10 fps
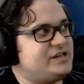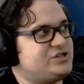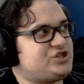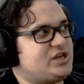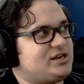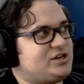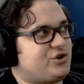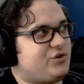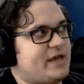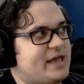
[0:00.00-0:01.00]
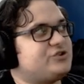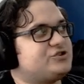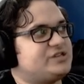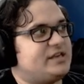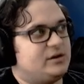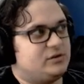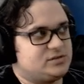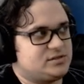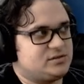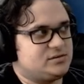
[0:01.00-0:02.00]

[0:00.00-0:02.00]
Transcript: G N Creators Guild.